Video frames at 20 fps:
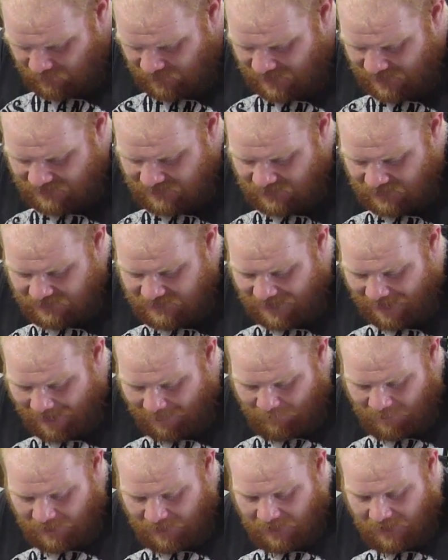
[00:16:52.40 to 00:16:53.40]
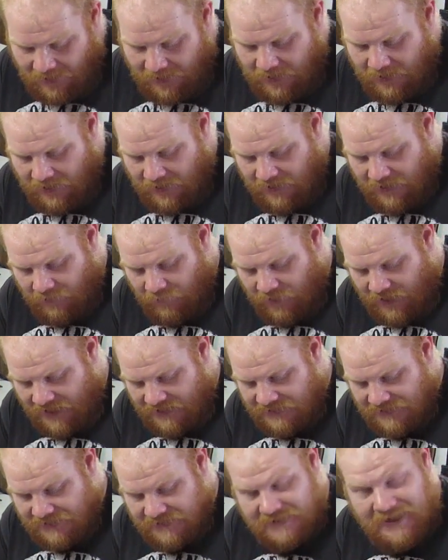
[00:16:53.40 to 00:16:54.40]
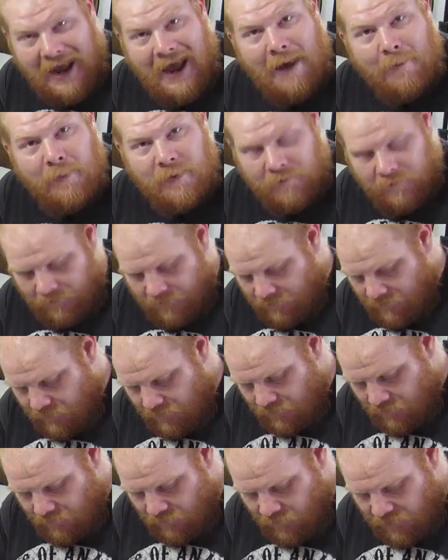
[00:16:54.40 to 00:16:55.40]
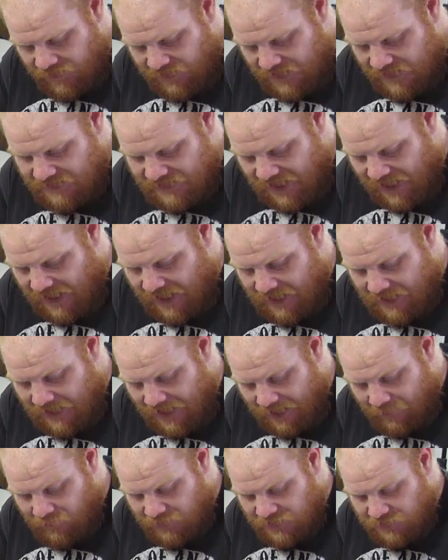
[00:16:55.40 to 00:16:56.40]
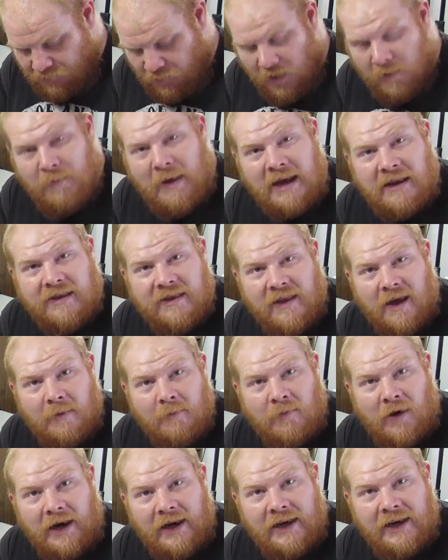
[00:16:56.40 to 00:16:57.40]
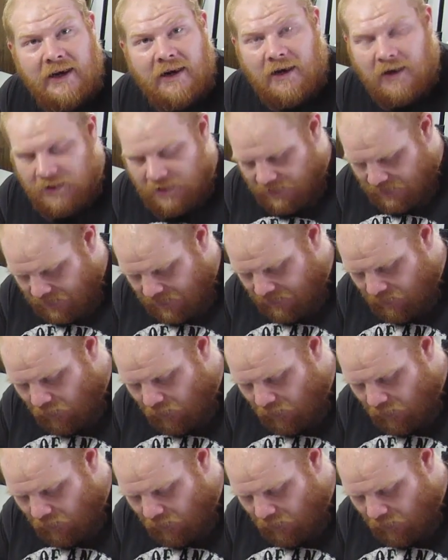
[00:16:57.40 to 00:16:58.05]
when that starts happening, when I stop with this hand, I will just put my thumb right here and